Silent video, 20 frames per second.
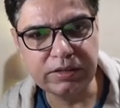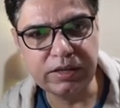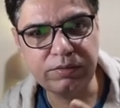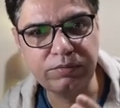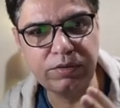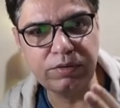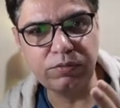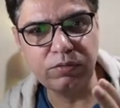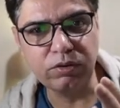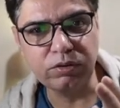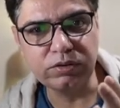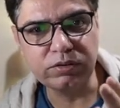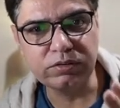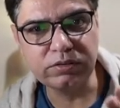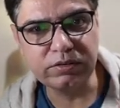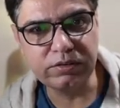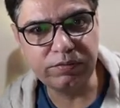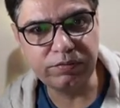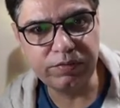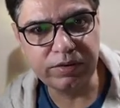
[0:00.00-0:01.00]
Then we've got
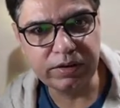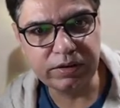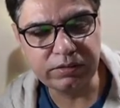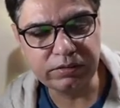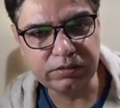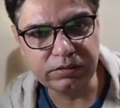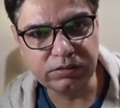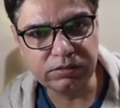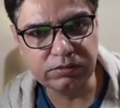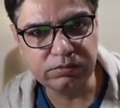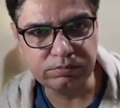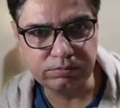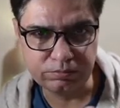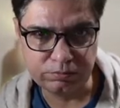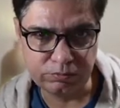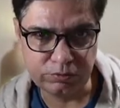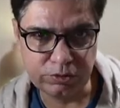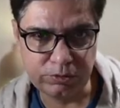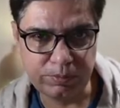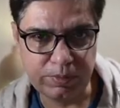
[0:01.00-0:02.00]
syphilis,
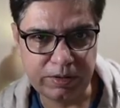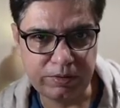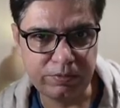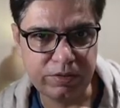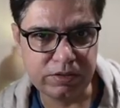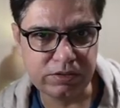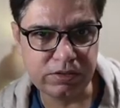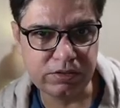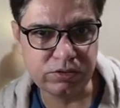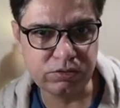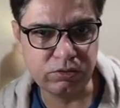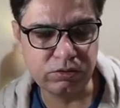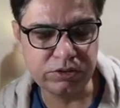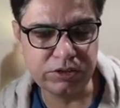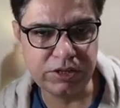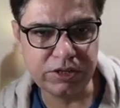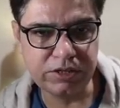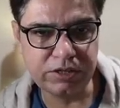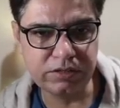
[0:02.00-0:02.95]
which manifests as congenital